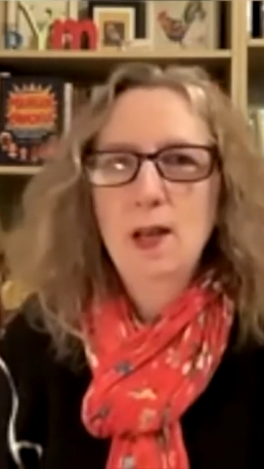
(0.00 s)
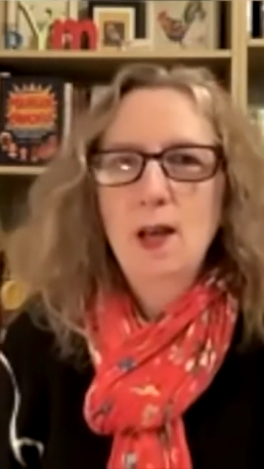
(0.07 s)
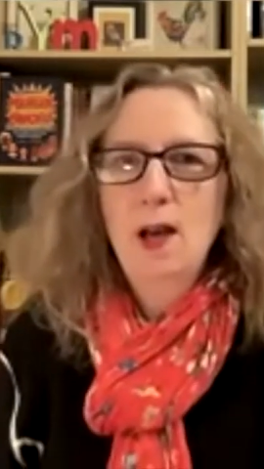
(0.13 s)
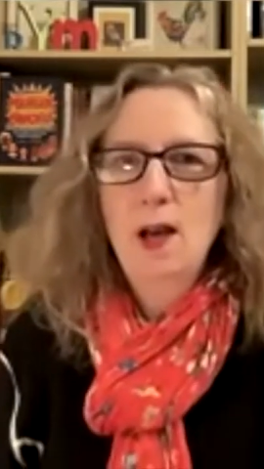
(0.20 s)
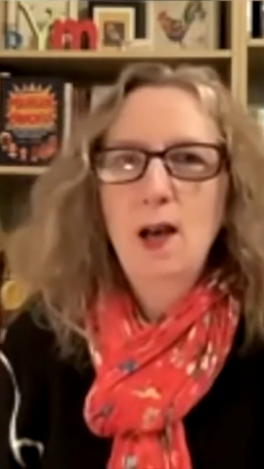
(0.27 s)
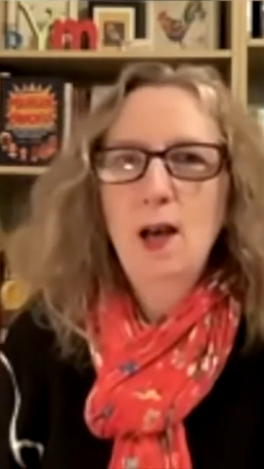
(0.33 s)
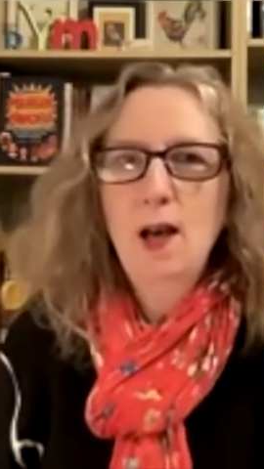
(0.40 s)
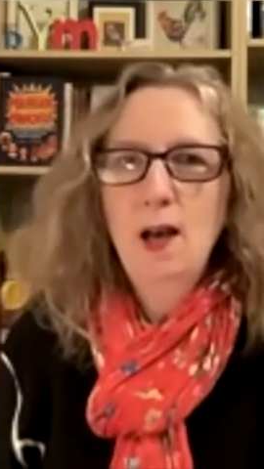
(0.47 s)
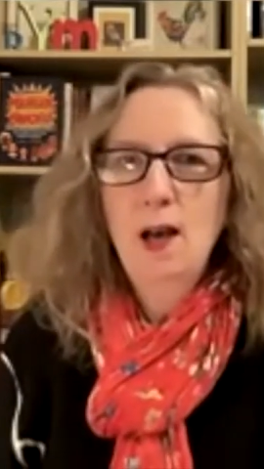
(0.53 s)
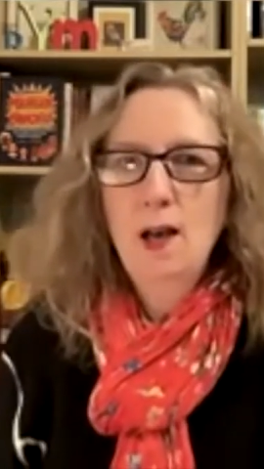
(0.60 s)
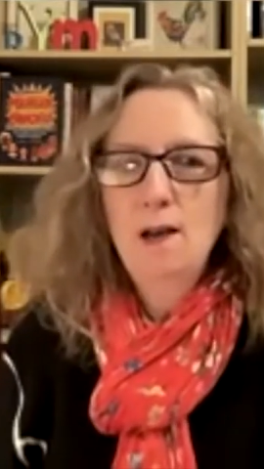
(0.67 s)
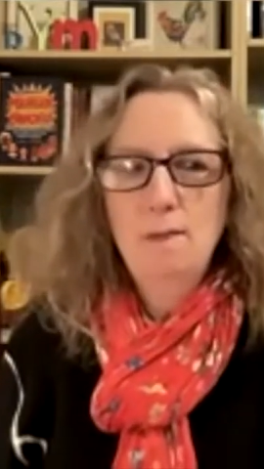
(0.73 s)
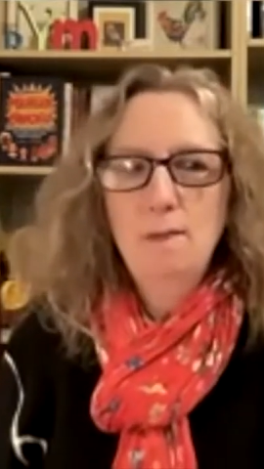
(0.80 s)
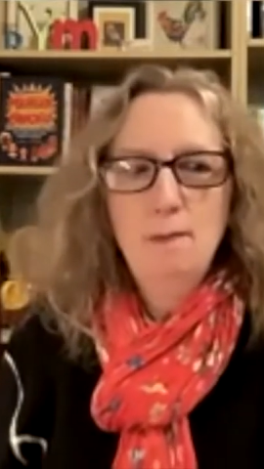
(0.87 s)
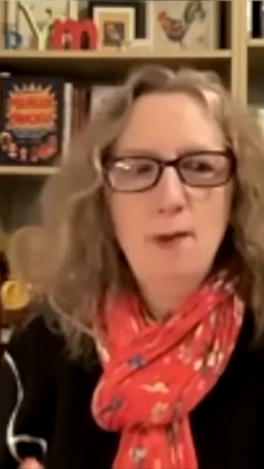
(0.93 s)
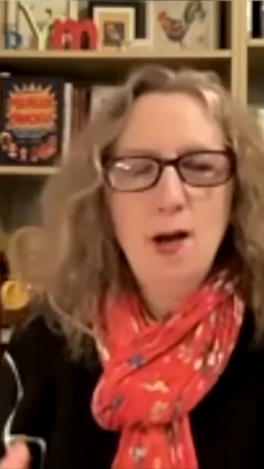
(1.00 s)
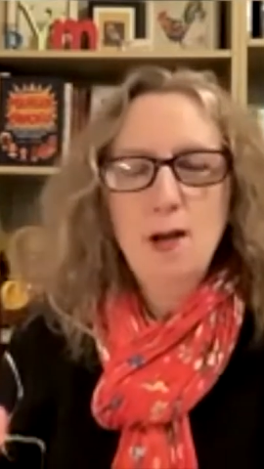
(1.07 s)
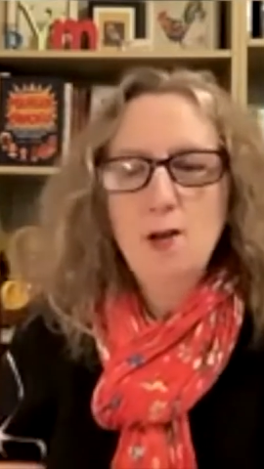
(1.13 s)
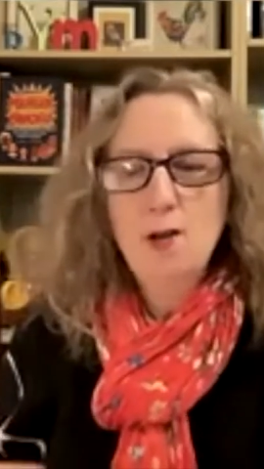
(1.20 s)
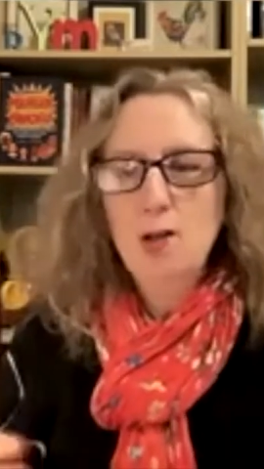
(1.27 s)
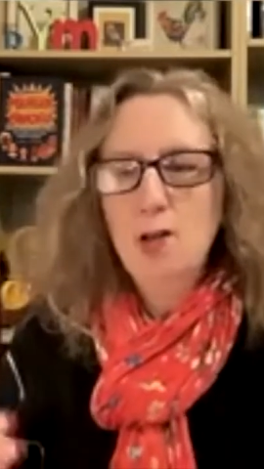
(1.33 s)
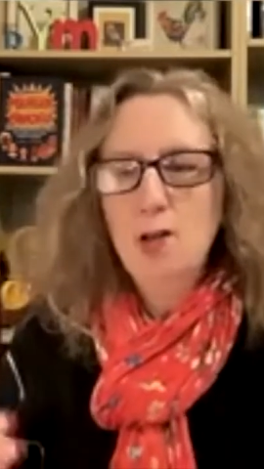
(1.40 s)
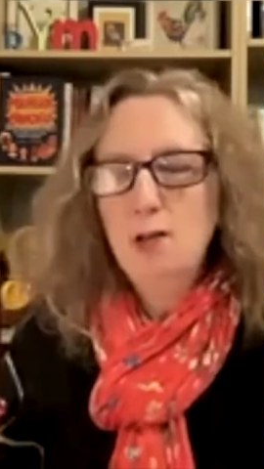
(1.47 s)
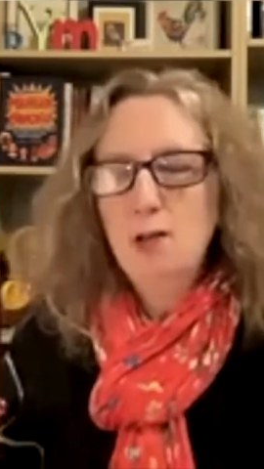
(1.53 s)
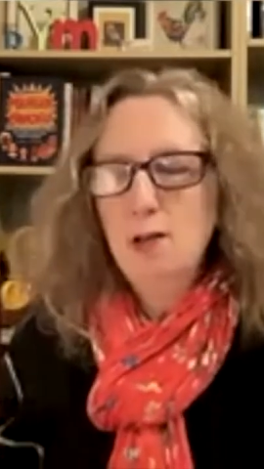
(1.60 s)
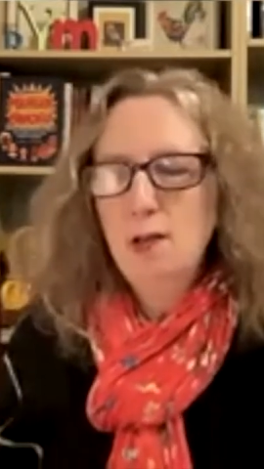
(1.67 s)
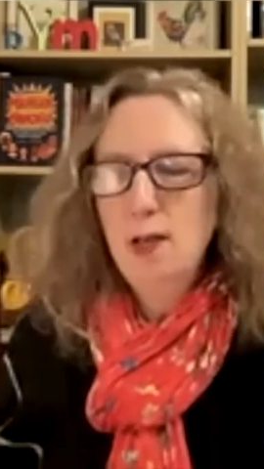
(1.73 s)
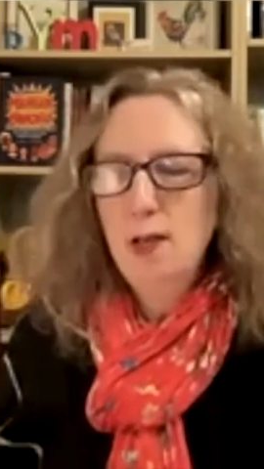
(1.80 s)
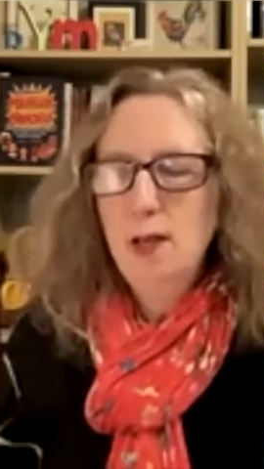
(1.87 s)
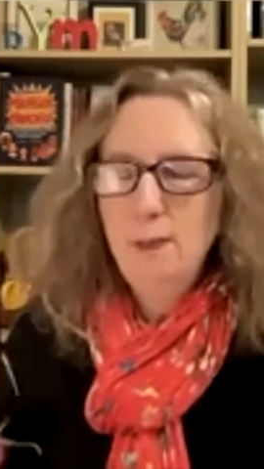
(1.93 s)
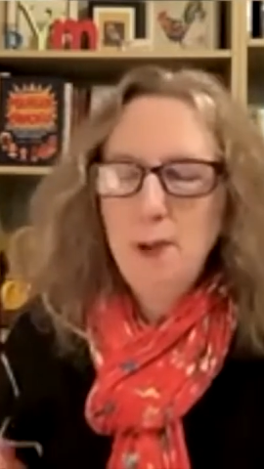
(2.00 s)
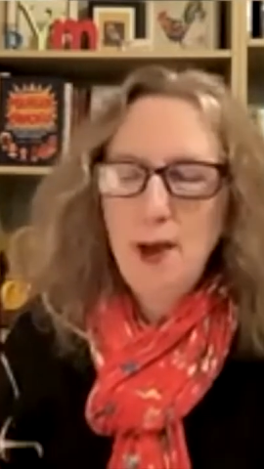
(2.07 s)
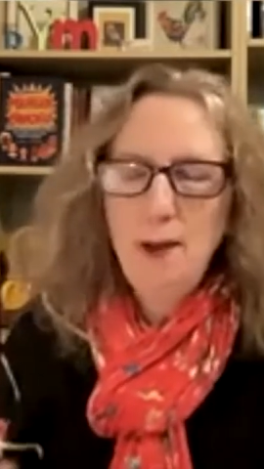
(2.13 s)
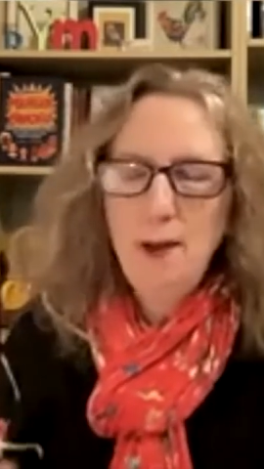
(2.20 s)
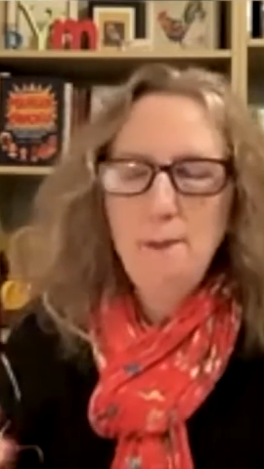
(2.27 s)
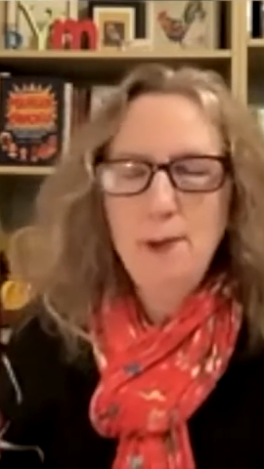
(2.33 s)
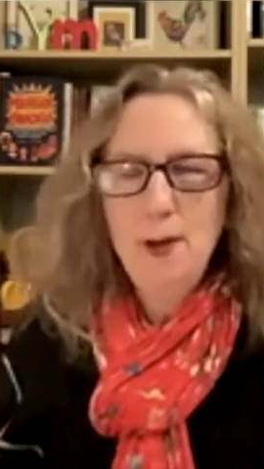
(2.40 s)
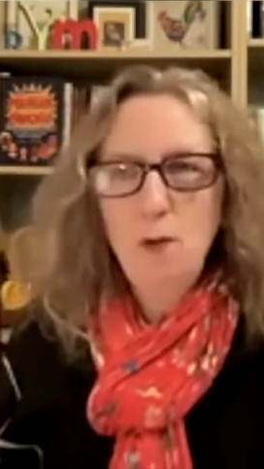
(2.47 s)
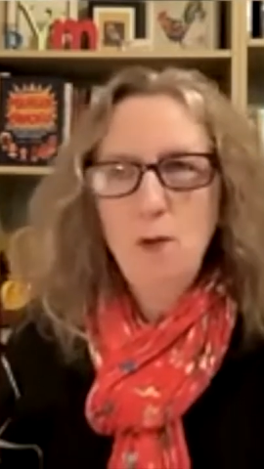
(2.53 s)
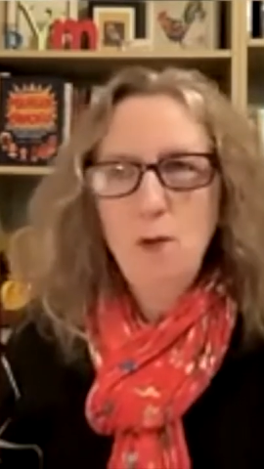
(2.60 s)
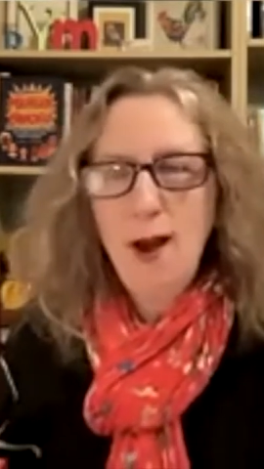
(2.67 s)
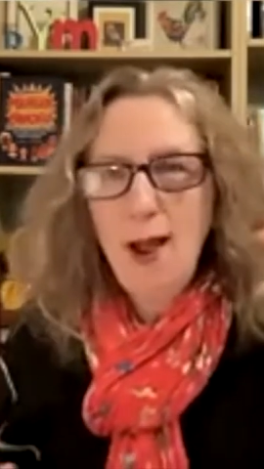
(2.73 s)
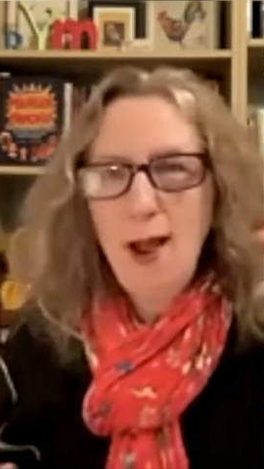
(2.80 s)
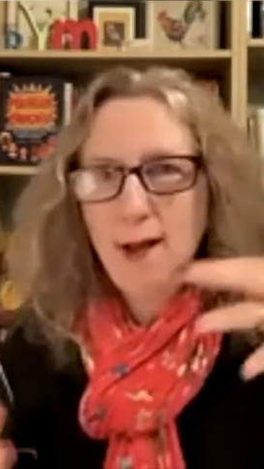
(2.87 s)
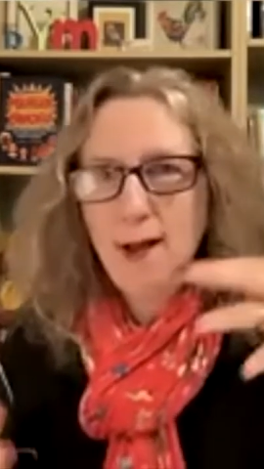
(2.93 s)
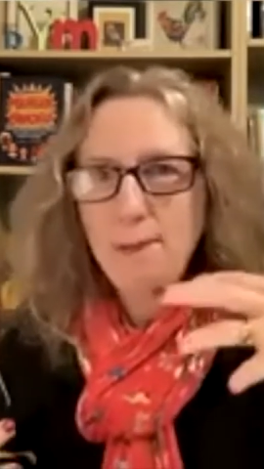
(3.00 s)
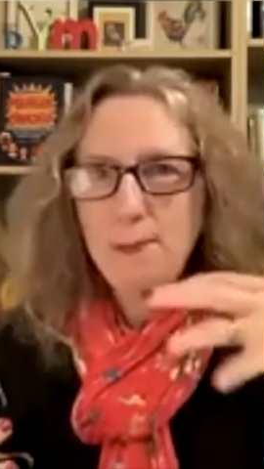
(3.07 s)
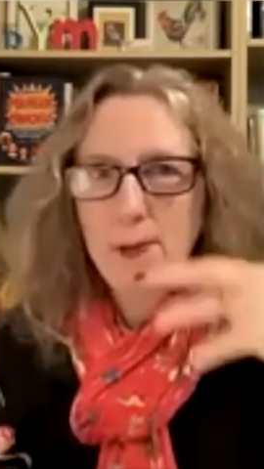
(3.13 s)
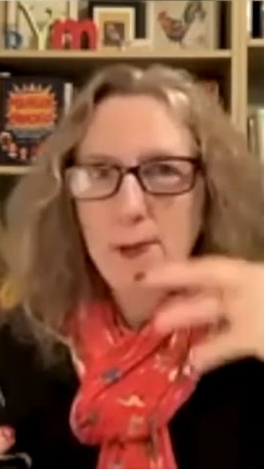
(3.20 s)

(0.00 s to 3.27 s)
modern hip hop and rap